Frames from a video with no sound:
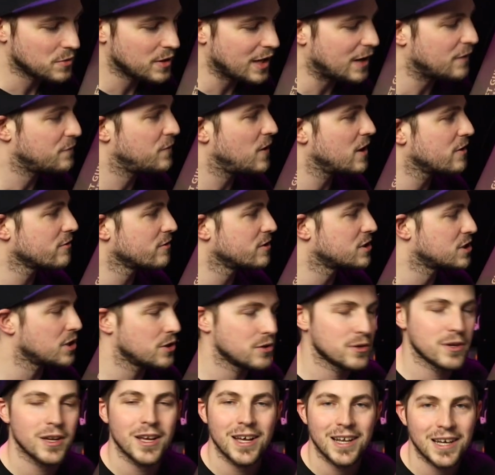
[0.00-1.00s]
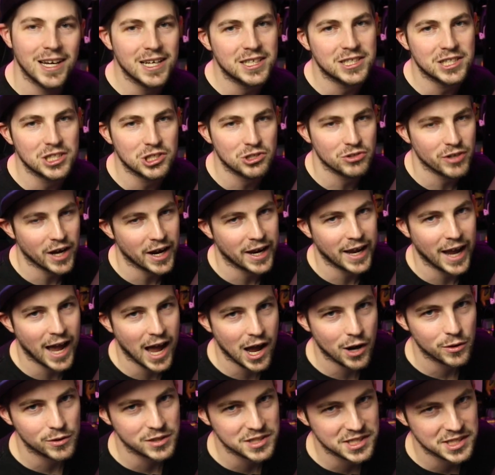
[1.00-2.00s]
without further ado, let's just crack it
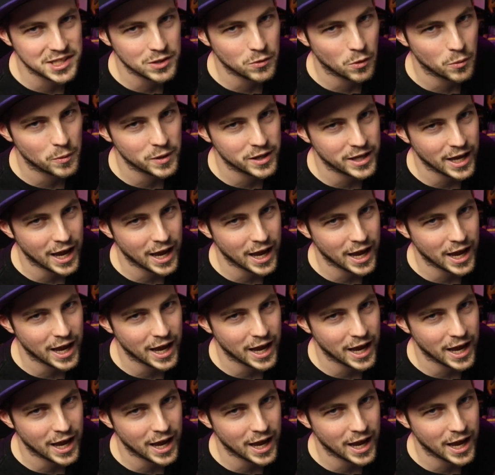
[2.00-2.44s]
out and see what we